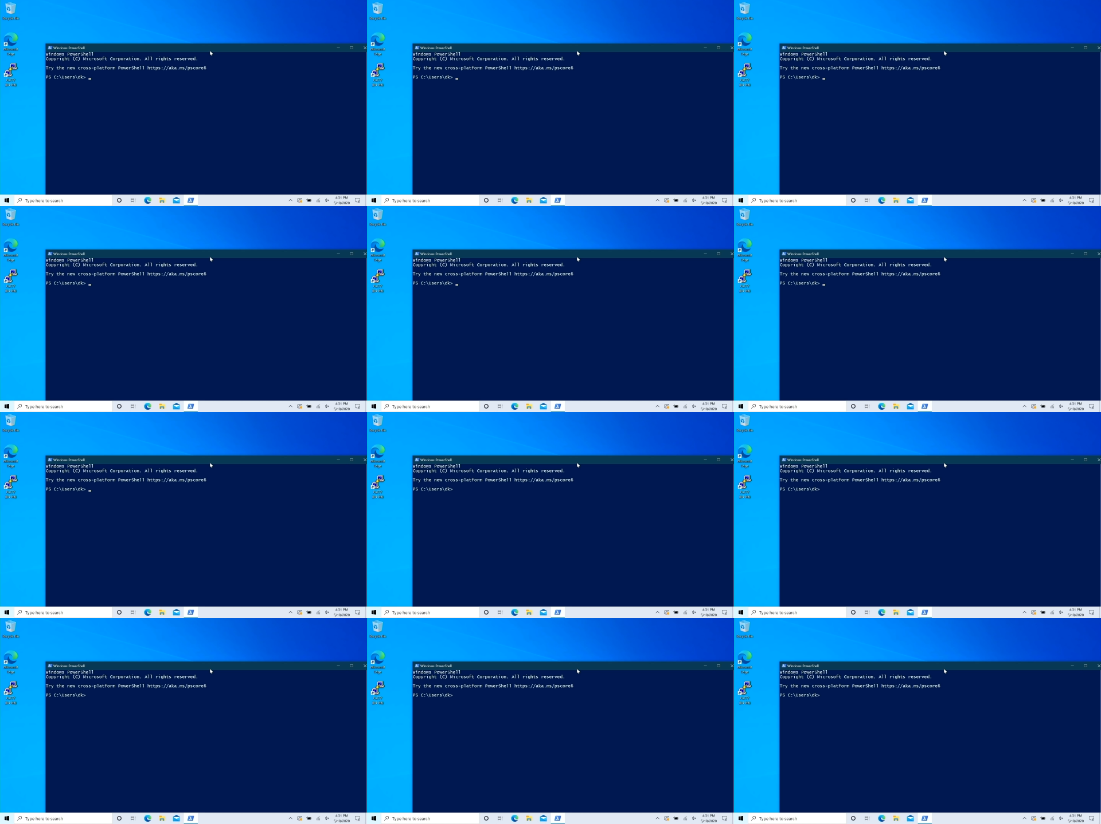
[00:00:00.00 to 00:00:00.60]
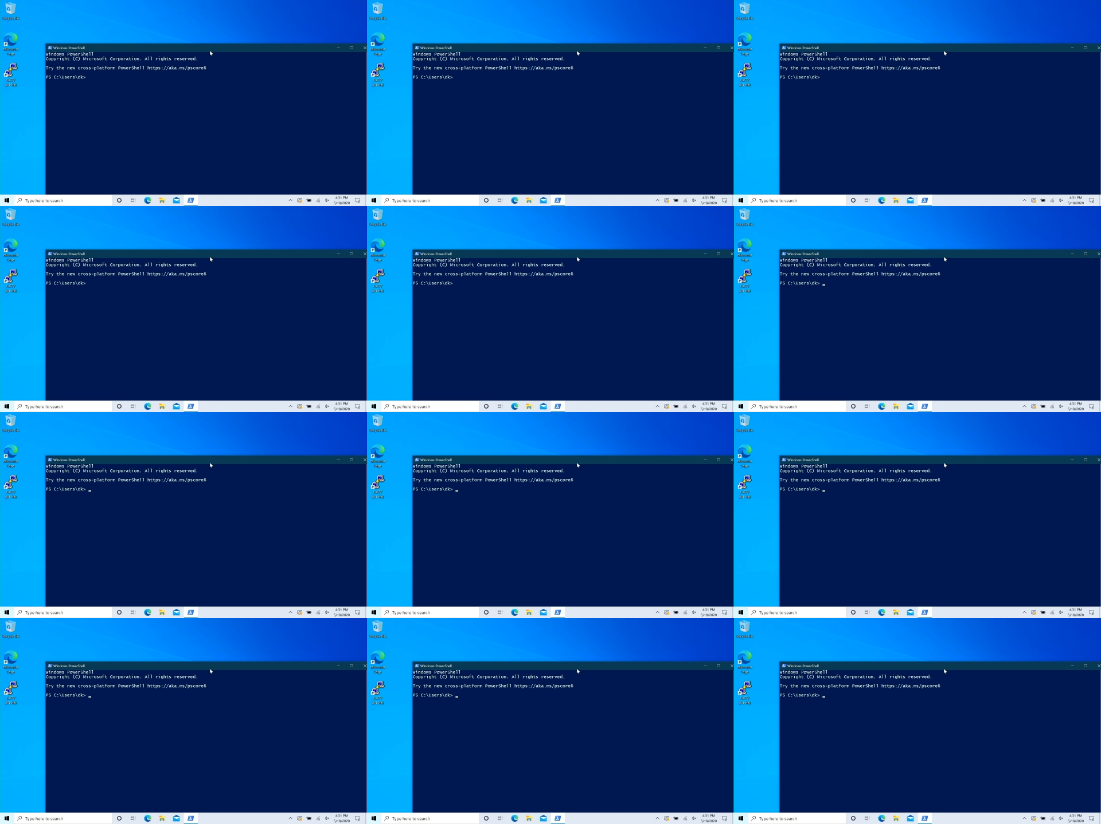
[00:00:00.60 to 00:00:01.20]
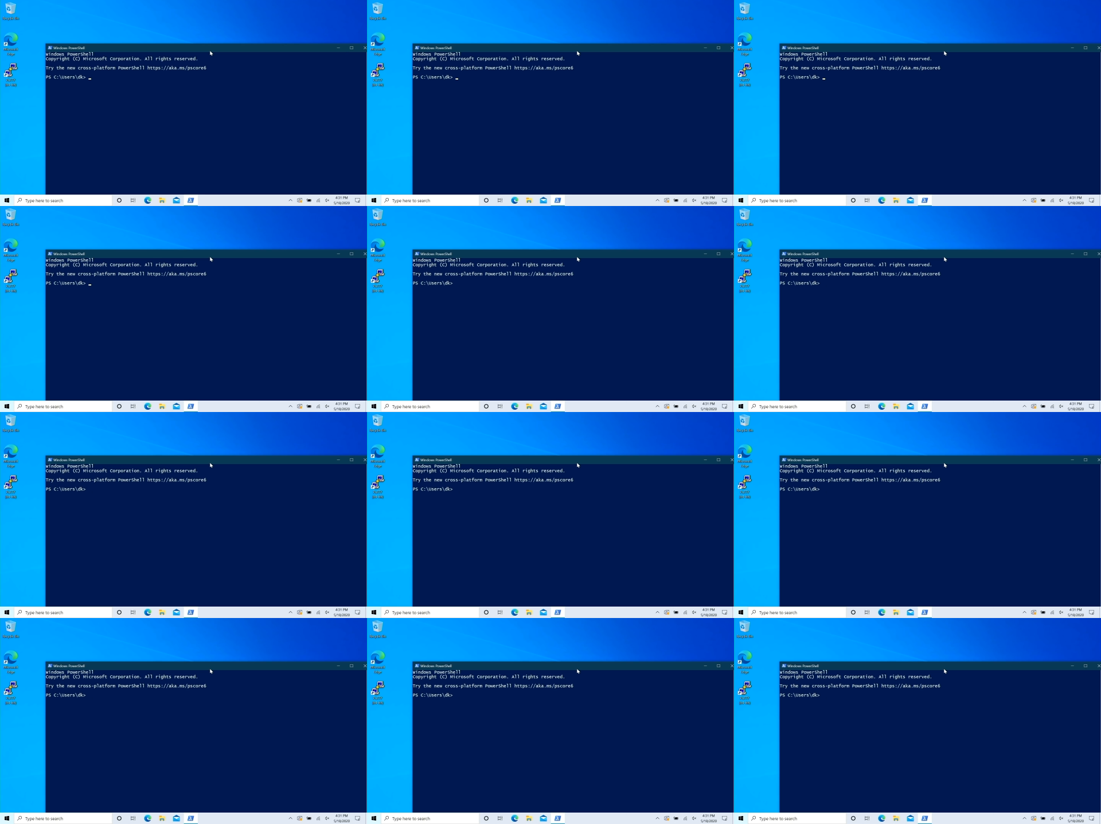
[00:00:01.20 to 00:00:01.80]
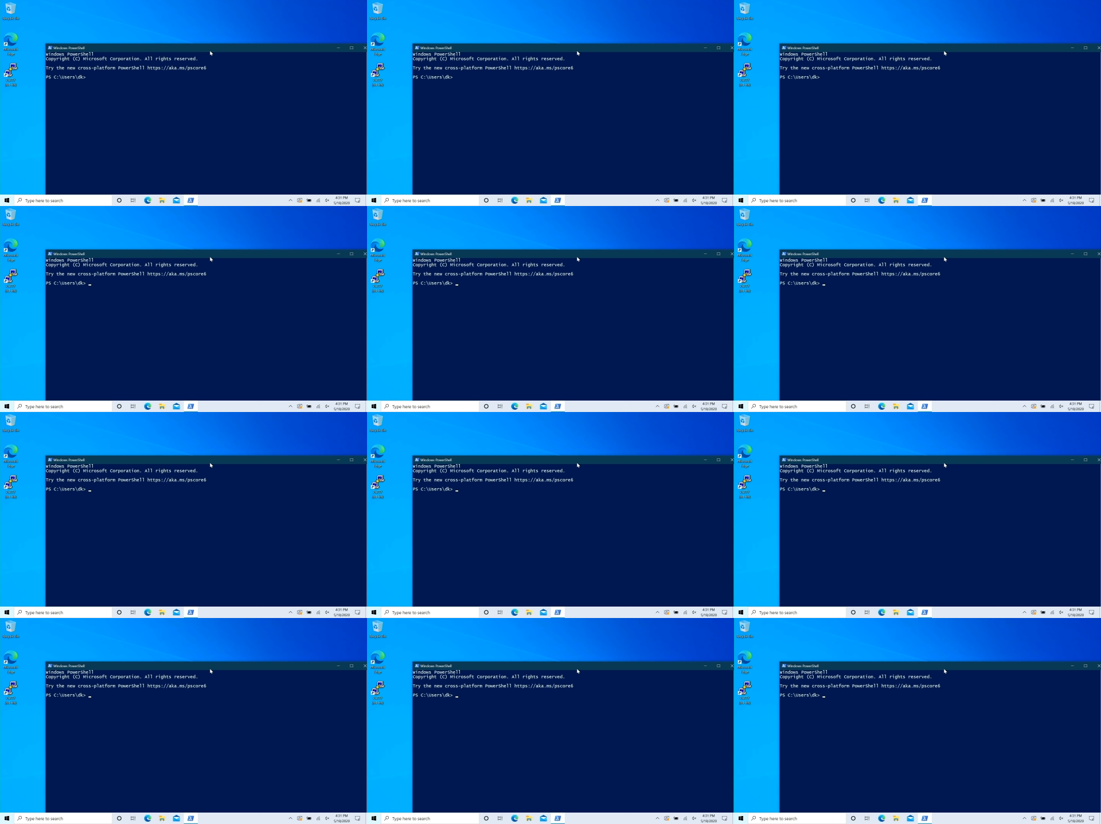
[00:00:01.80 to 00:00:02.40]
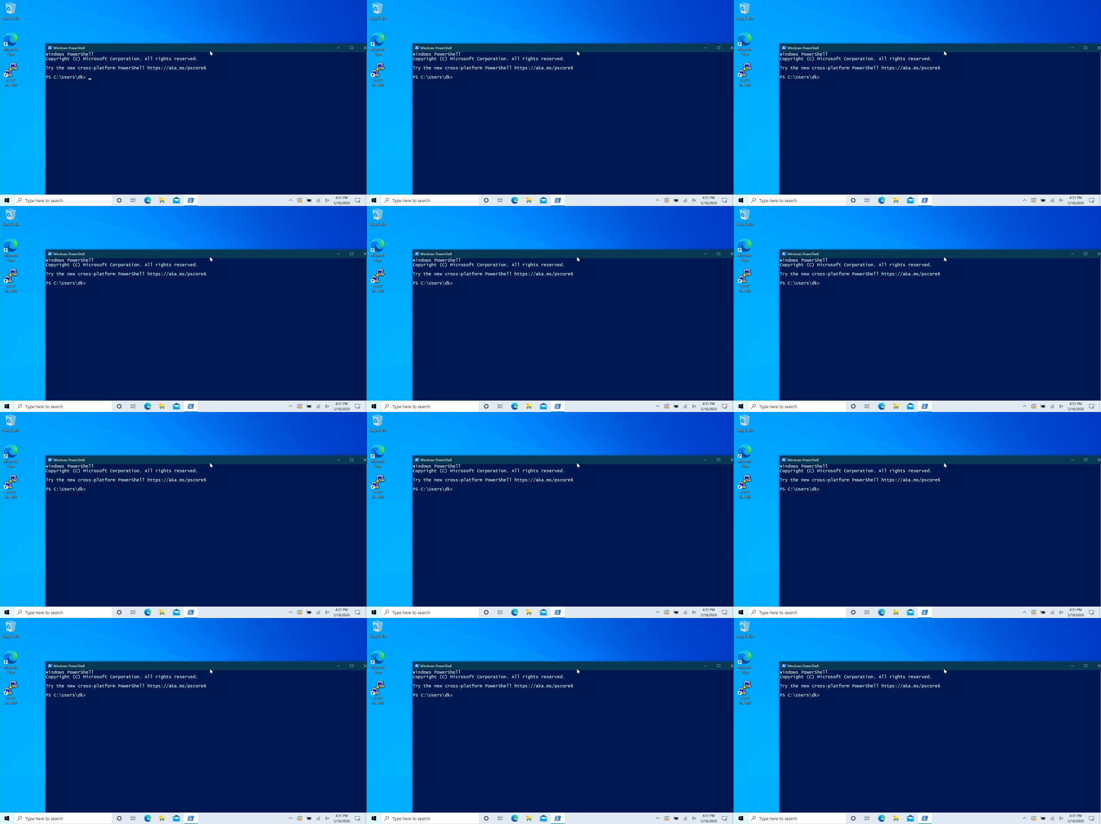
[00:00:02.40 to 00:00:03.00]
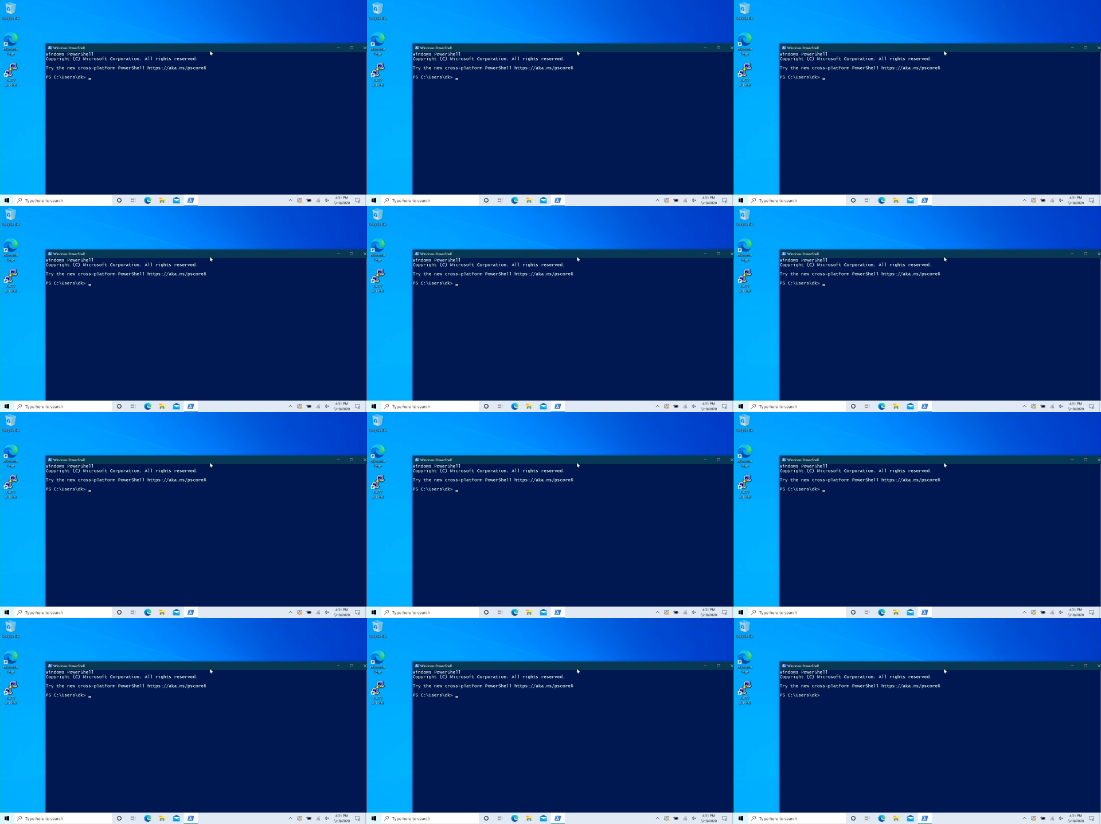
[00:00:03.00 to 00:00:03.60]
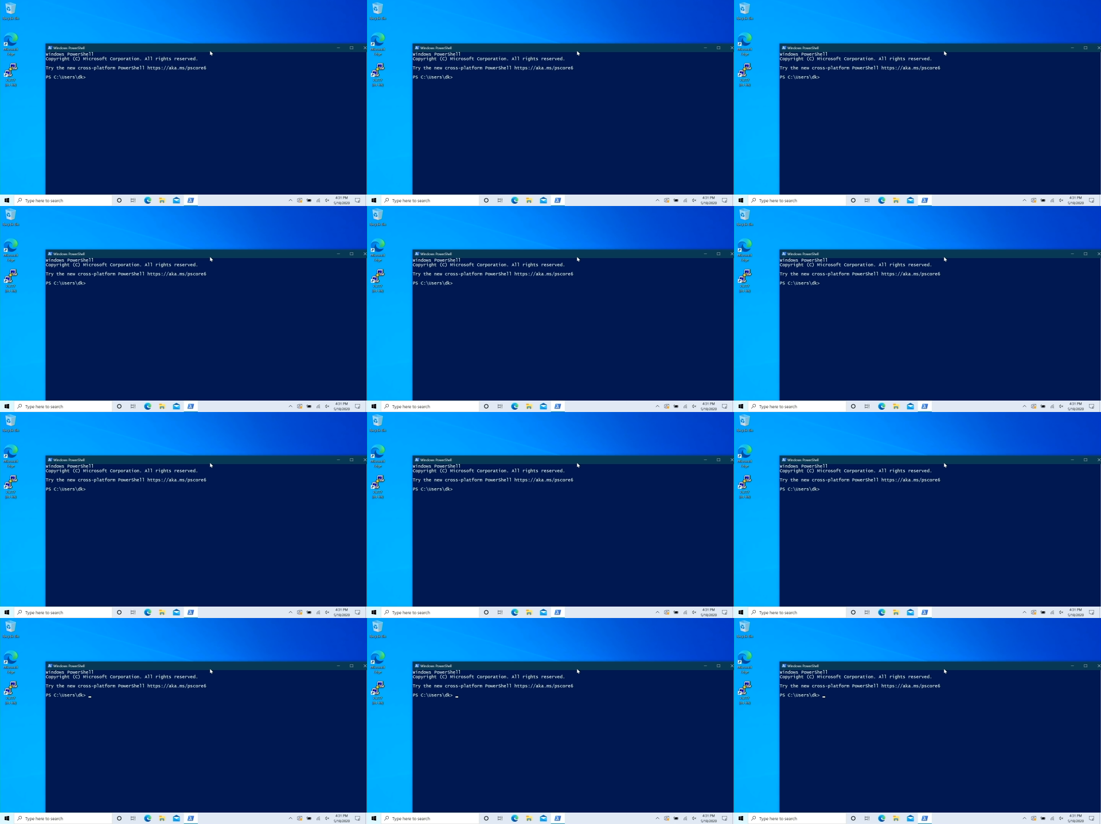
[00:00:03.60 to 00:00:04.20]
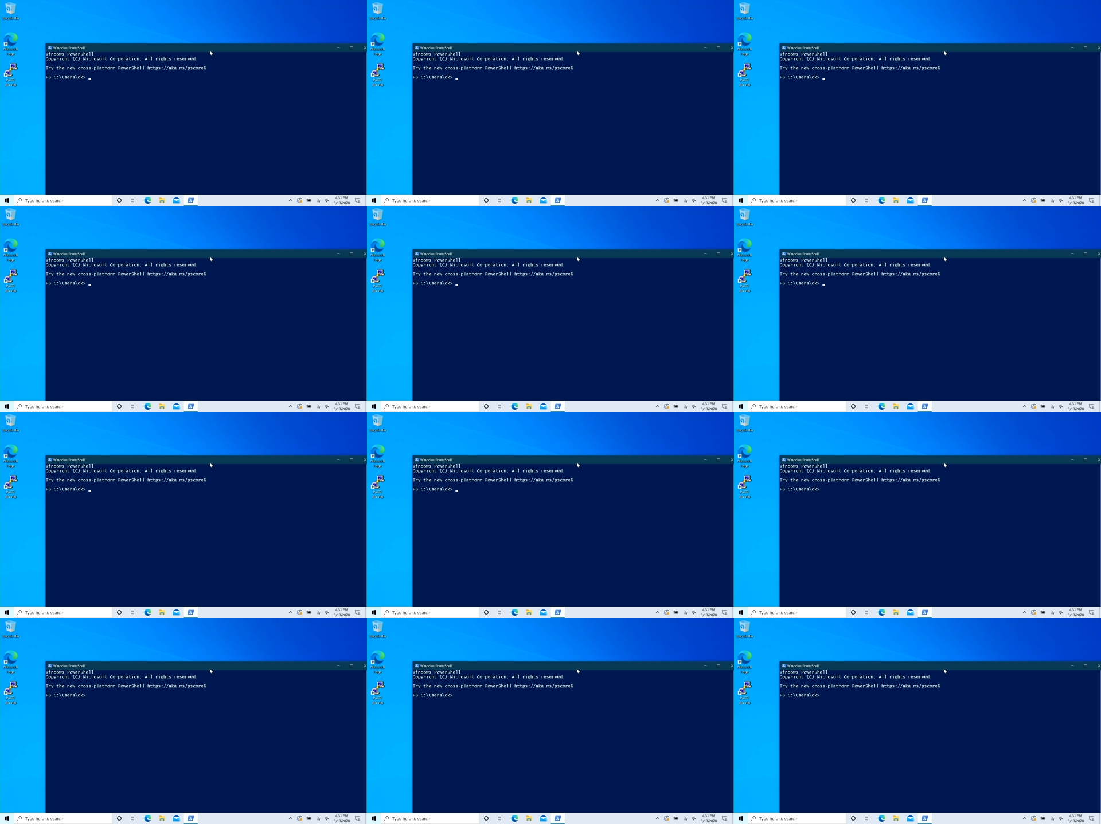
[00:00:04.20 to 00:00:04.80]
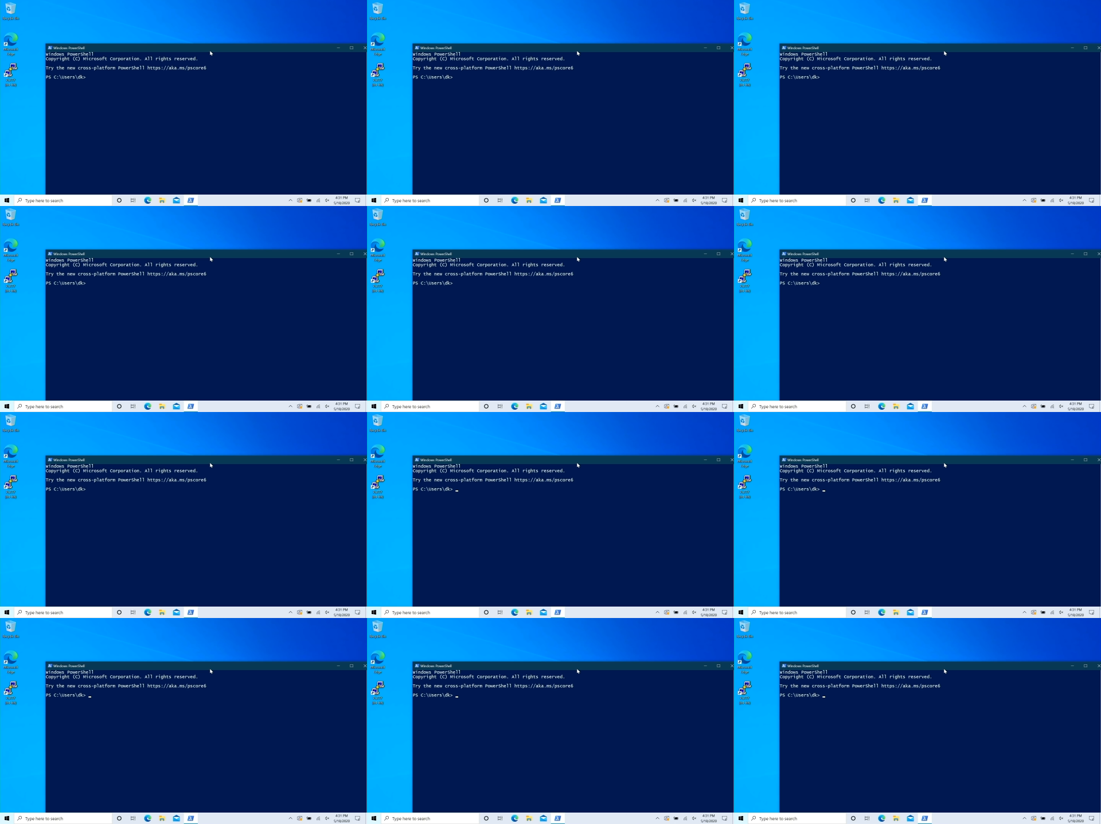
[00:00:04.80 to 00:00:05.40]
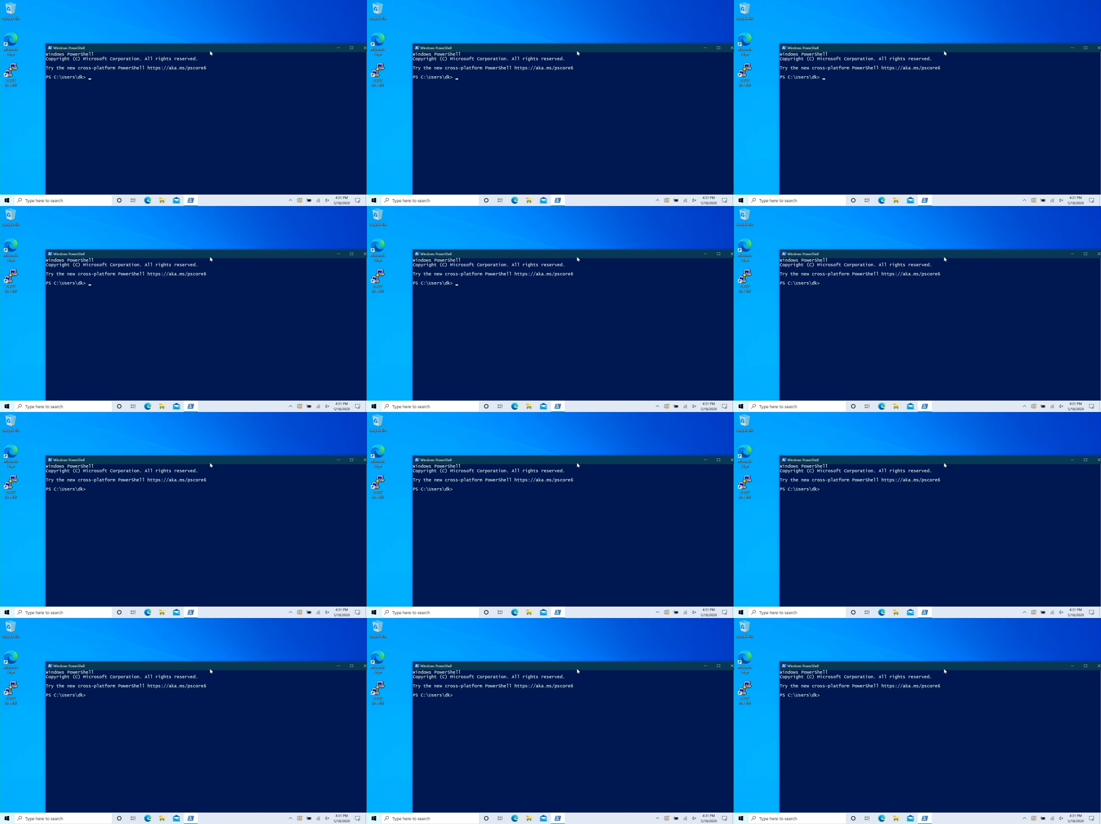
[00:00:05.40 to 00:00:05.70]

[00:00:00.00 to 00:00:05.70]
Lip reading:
[unreadable: no face in view]